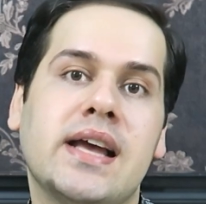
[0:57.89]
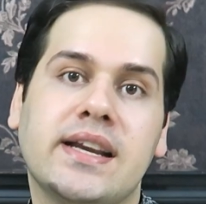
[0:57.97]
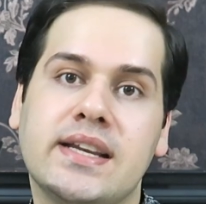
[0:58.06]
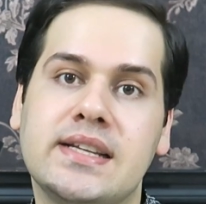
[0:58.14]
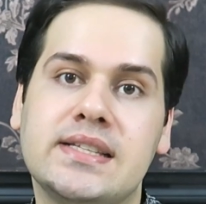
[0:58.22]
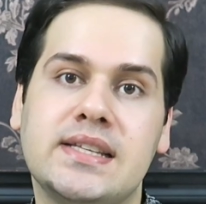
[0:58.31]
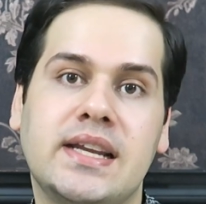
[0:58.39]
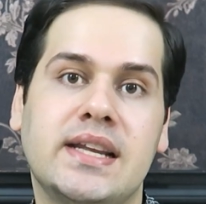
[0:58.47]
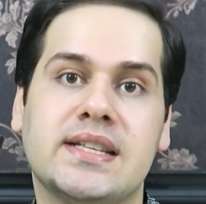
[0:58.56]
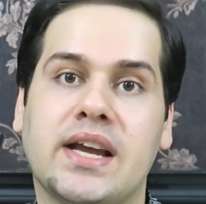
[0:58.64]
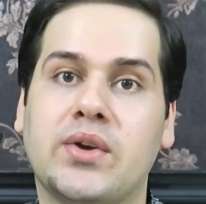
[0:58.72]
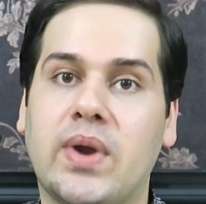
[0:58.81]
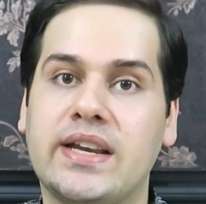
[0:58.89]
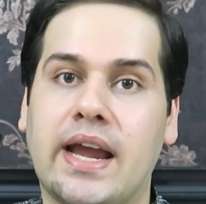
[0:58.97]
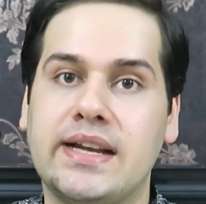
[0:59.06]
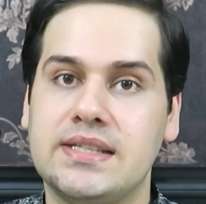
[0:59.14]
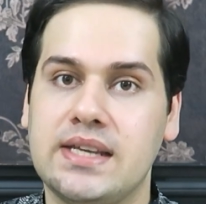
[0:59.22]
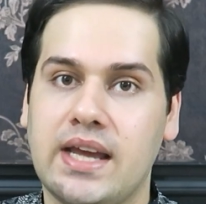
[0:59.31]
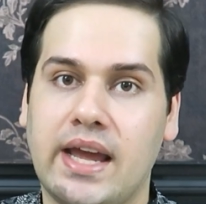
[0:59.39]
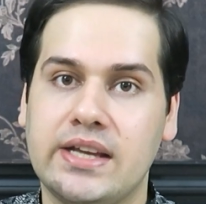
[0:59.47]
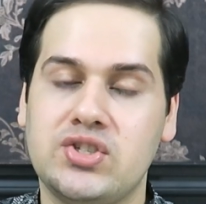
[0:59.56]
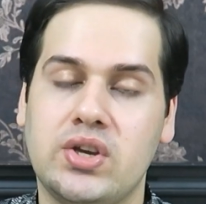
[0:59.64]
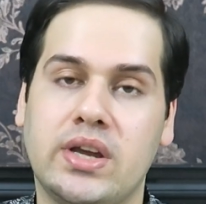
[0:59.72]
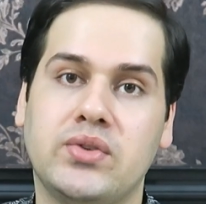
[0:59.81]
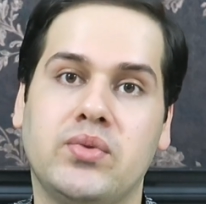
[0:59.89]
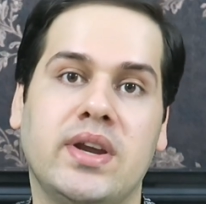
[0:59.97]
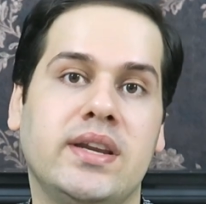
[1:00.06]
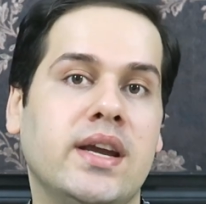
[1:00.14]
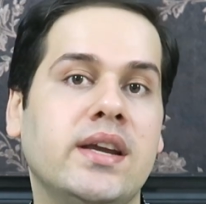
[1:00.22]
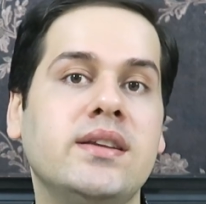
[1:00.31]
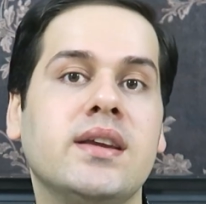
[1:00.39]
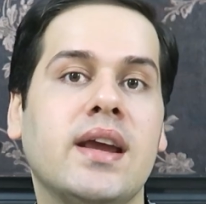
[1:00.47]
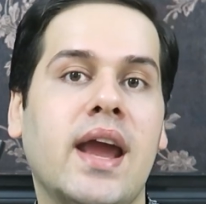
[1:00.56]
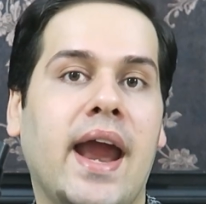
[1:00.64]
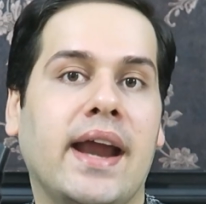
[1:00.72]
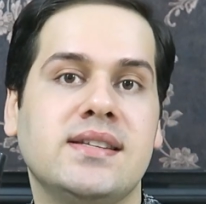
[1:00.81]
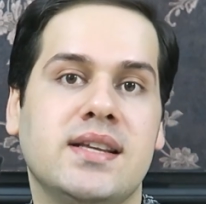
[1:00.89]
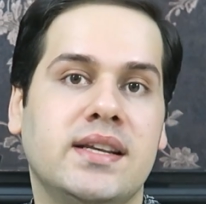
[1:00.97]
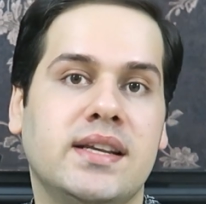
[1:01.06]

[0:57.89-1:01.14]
Adenosine is a great anti-aging ingredient and